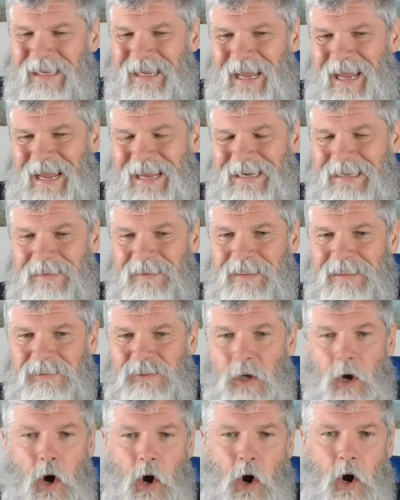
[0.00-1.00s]
And
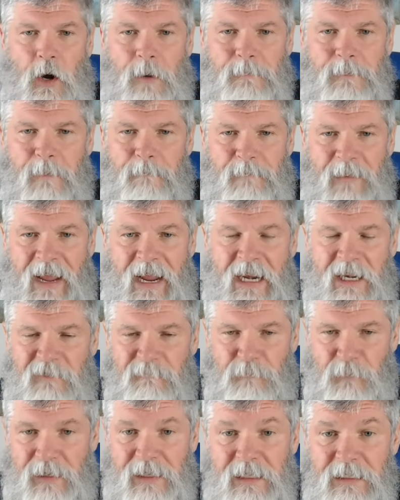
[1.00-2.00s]
this armed band
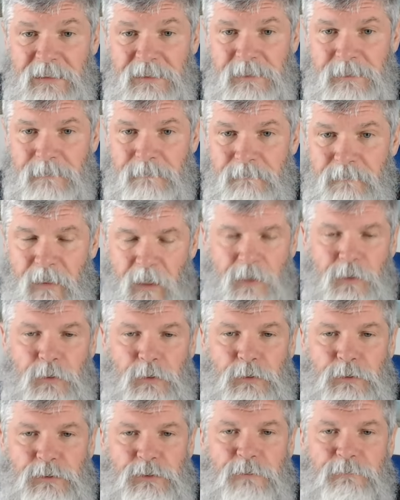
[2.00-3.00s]
of brigands under
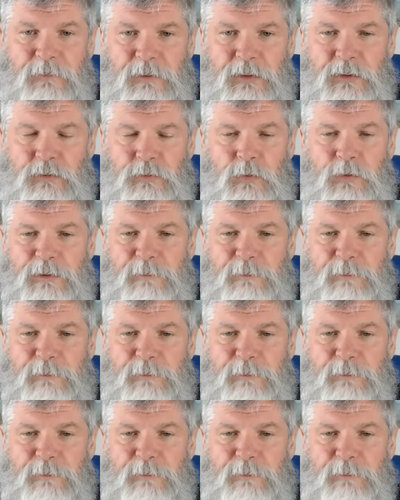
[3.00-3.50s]
Lesufi's control,